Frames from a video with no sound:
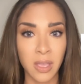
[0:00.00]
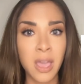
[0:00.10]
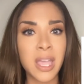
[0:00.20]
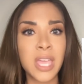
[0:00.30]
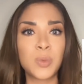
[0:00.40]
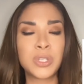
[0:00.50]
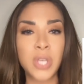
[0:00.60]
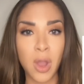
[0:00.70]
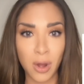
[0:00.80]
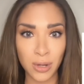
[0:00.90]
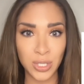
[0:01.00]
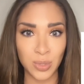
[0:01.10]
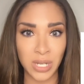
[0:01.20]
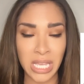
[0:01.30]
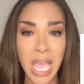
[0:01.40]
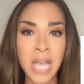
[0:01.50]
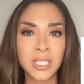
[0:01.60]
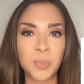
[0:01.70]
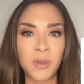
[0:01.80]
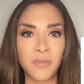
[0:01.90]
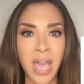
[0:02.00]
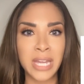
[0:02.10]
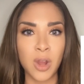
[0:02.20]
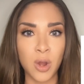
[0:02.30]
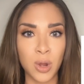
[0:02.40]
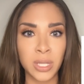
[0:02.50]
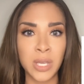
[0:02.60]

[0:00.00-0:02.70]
It was her duty to provide early